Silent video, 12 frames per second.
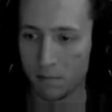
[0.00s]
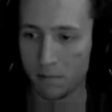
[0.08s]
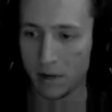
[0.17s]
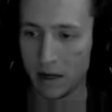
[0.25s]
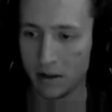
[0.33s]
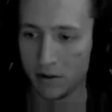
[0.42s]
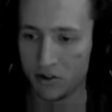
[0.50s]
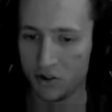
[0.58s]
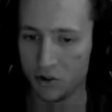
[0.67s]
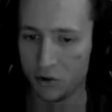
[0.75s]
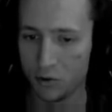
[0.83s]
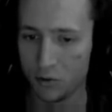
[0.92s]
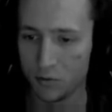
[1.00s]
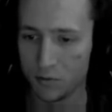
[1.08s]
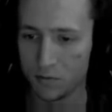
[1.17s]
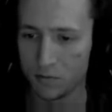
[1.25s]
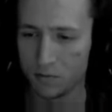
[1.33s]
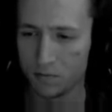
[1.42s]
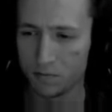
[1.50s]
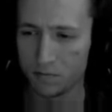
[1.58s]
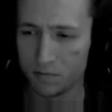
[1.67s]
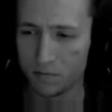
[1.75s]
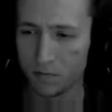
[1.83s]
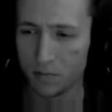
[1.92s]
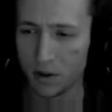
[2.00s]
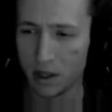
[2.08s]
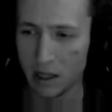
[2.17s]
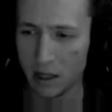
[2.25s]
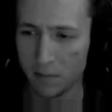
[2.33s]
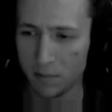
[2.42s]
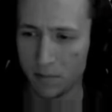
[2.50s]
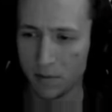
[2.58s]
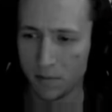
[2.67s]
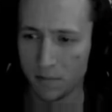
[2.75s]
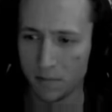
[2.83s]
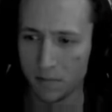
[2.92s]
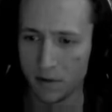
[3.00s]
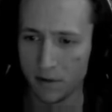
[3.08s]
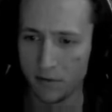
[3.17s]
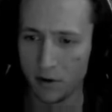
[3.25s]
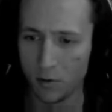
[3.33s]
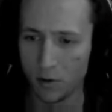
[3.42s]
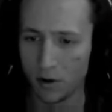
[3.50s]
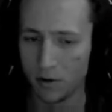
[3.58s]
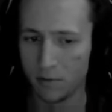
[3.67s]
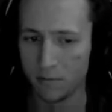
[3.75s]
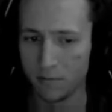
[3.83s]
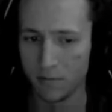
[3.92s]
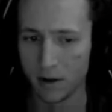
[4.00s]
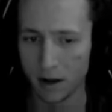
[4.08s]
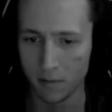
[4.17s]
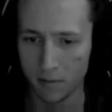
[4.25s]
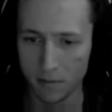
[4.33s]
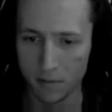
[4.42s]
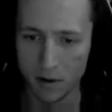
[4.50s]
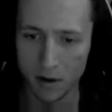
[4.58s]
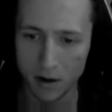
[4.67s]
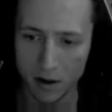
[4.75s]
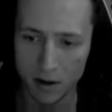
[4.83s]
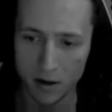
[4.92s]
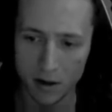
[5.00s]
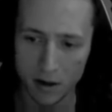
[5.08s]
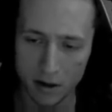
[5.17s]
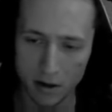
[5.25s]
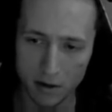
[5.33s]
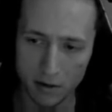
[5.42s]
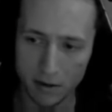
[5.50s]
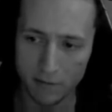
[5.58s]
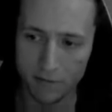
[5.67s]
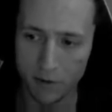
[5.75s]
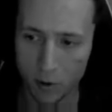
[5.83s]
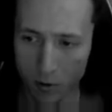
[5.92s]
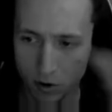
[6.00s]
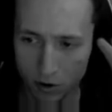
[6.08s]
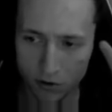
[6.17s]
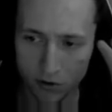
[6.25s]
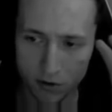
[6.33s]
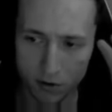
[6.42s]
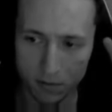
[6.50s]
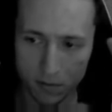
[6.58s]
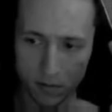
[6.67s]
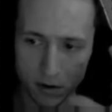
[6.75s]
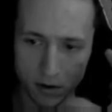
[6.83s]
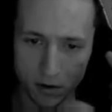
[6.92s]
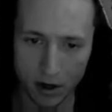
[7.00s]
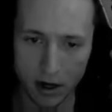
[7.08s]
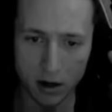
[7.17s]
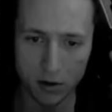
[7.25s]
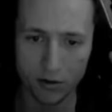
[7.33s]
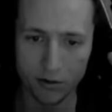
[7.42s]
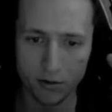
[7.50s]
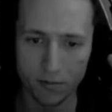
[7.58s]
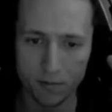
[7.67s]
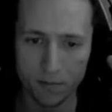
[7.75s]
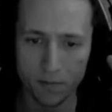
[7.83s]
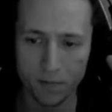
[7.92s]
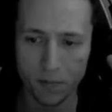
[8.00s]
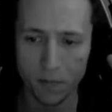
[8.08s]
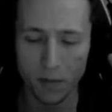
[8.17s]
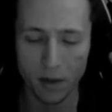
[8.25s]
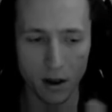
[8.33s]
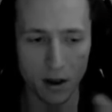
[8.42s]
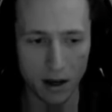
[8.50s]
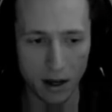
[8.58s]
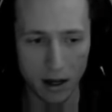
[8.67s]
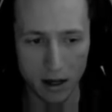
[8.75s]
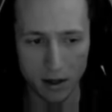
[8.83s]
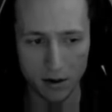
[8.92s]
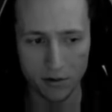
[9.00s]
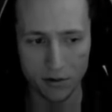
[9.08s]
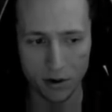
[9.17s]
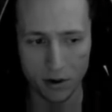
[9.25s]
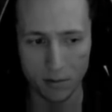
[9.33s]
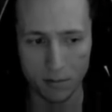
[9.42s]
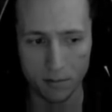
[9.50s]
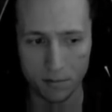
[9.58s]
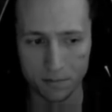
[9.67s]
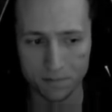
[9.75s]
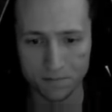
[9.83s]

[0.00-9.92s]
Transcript: And to keep the viewer, like the focus to the house, I added some